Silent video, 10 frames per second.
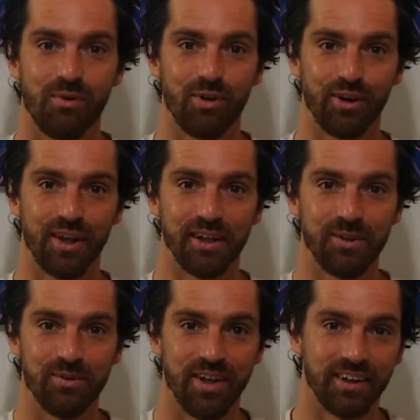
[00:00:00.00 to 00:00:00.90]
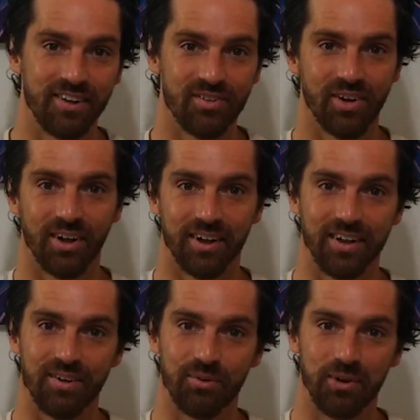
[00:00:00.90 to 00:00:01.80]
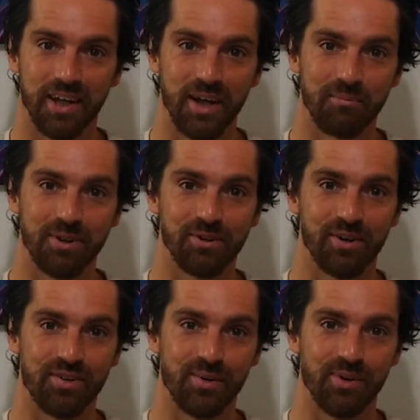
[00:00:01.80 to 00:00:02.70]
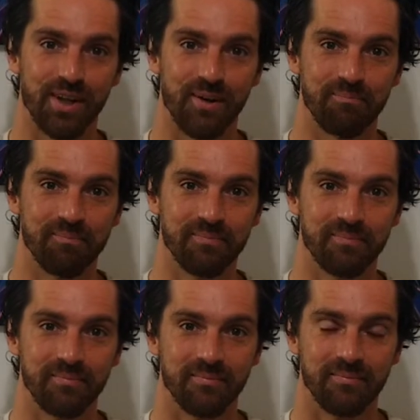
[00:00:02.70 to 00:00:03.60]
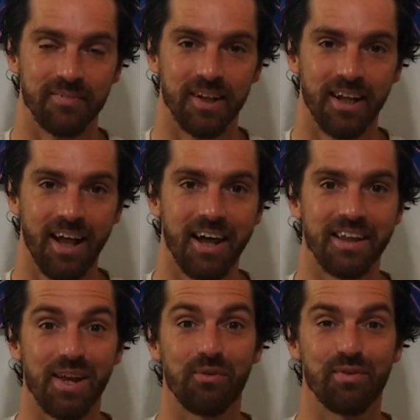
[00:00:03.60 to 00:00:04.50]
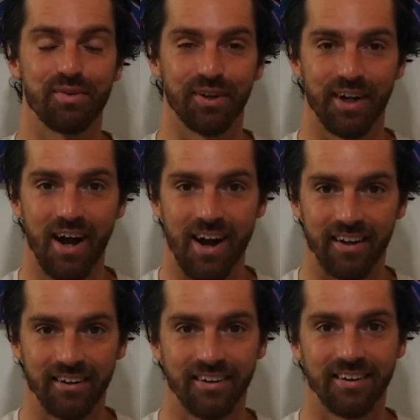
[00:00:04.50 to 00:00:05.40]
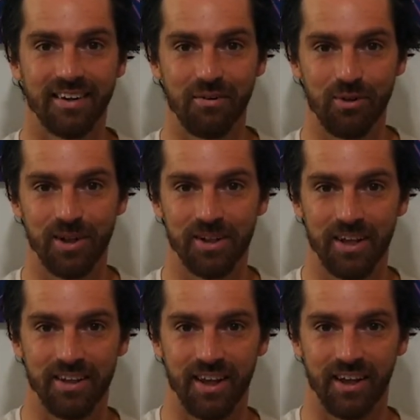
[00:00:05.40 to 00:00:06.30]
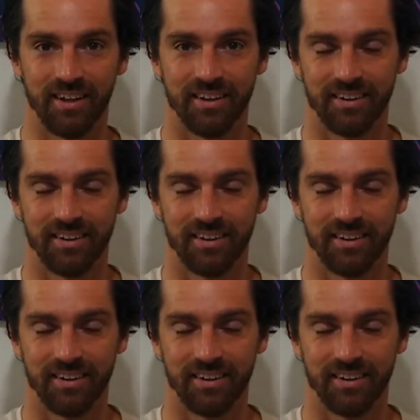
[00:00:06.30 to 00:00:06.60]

we were like, you take these car keys, we can't be trusted with them. And then we forgot that we had done that.